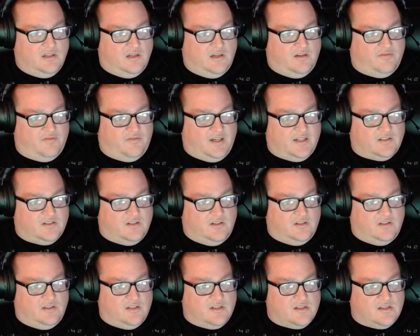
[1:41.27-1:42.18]
effect
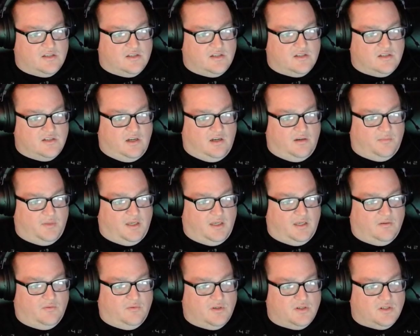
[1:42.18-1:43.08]
on this
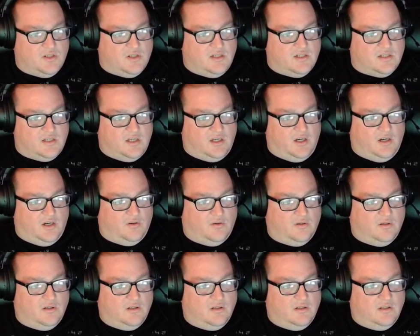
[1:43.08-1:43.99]
zombie, which needs to go.
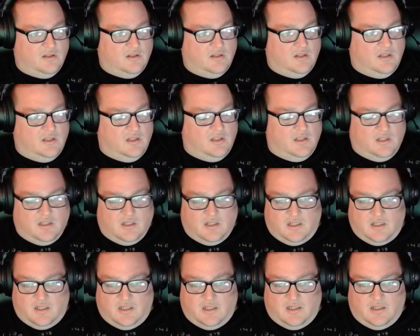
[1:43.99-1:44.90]

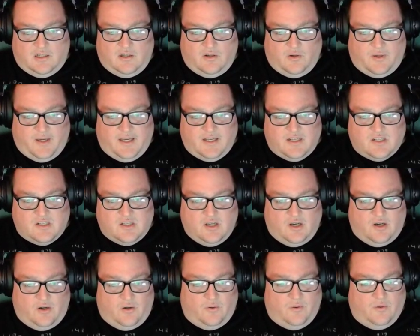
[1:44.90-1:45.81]
Okay,
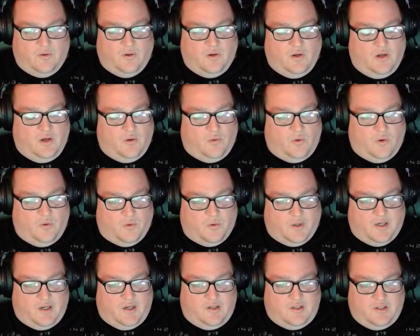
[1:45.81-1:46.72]
so what
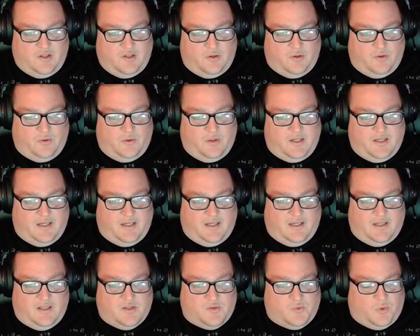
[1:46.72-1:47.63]
we're gonna do
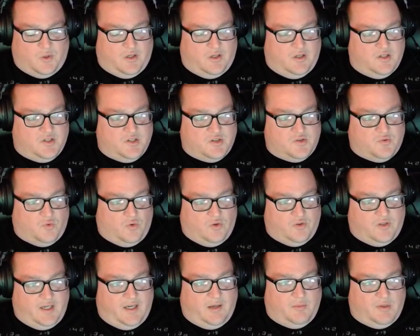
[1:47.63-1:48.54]
is we're gonna just
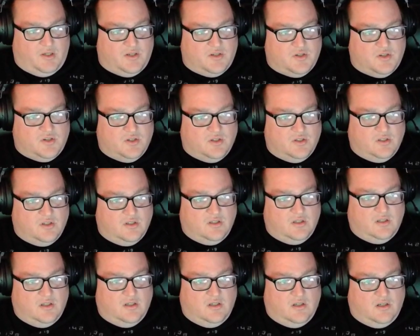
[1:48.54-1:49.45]
roll damage
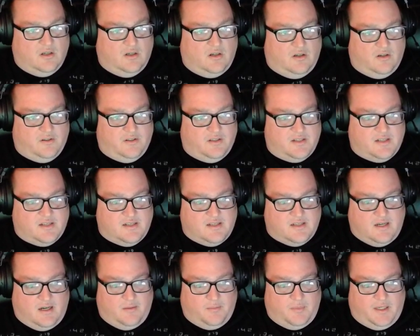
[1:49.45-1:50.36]
on this
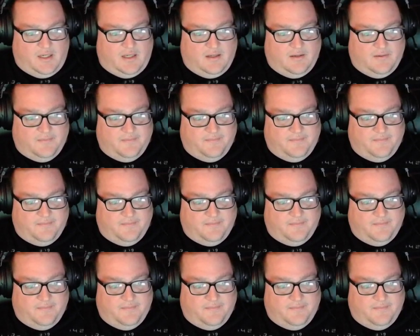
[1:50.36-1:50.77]
zombie,